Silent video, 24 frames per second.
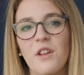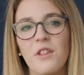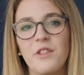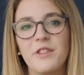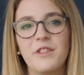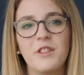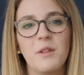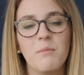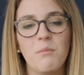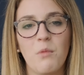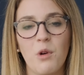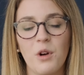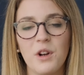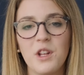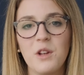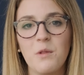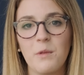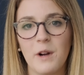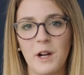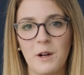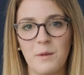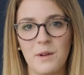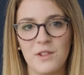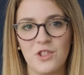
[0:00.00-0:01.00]
The more you
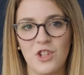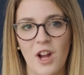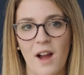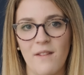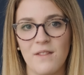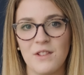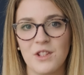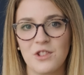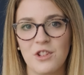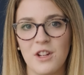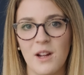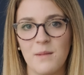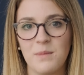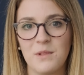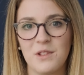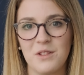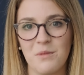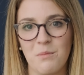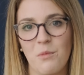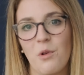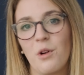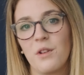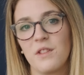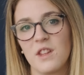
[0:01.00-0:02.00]
work with JavaScript, the
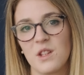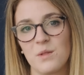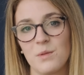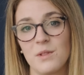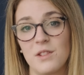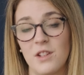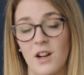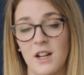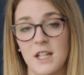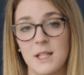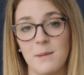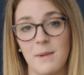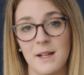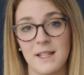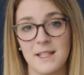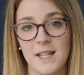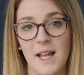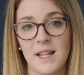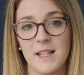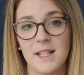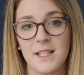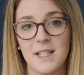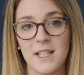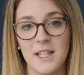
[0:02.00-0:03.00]
more this will start to make
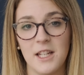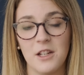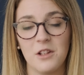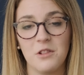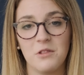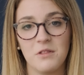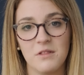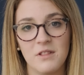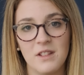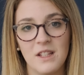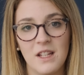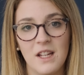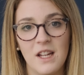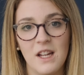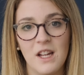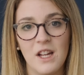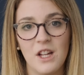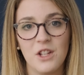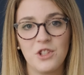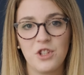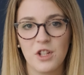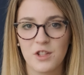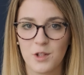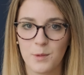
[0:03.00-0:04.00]
sense to you.
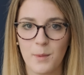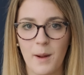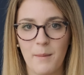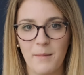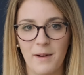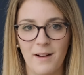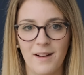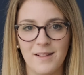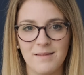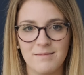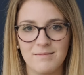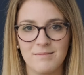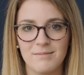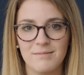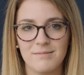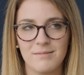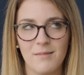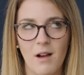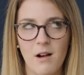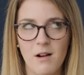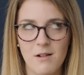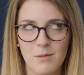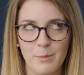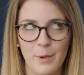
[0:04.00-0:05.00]
Just remember,
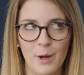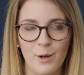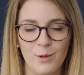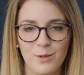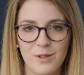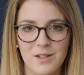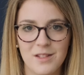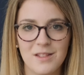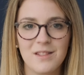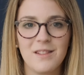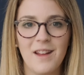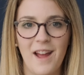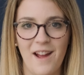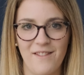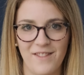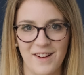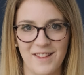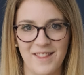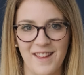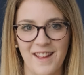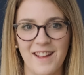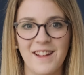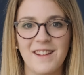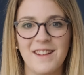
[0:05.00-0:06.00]
almost
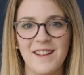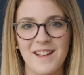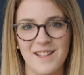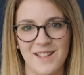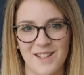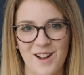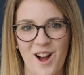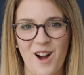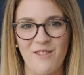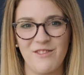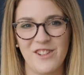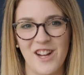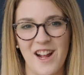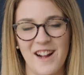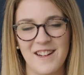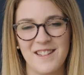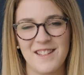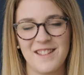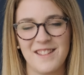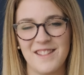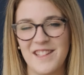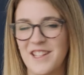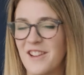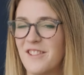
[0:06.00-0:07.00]
everything is an
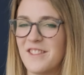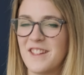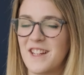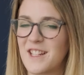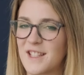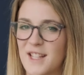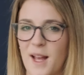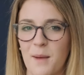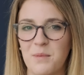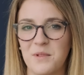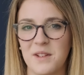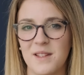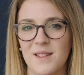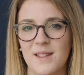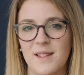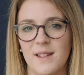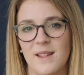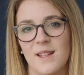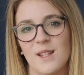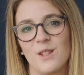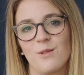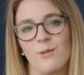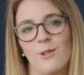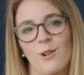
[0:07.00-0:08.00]
object. The only exceptions to
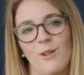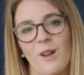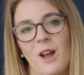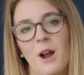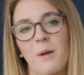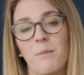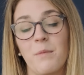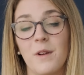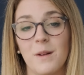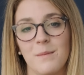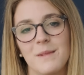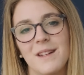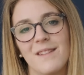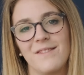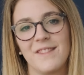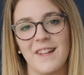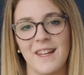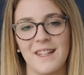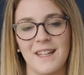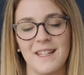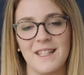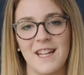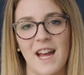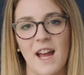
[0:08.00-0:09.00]
this rule are primitive
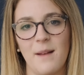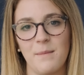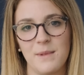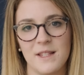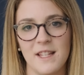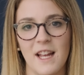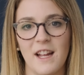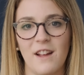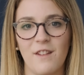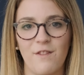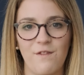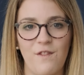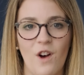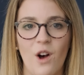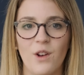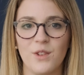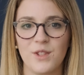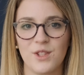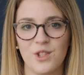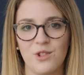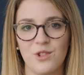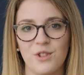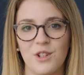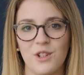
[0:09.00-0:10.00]
data types like
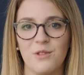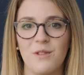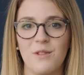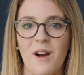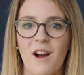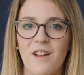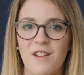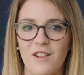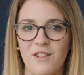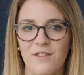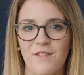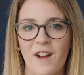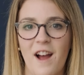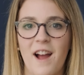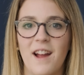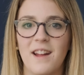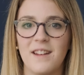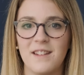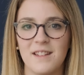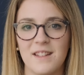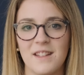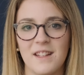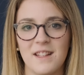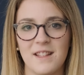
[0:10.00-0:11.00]
false, true,
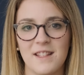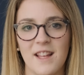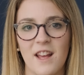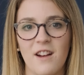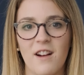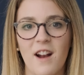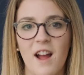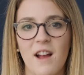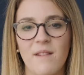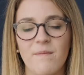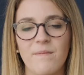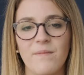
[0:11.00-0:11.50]
undefined, etc.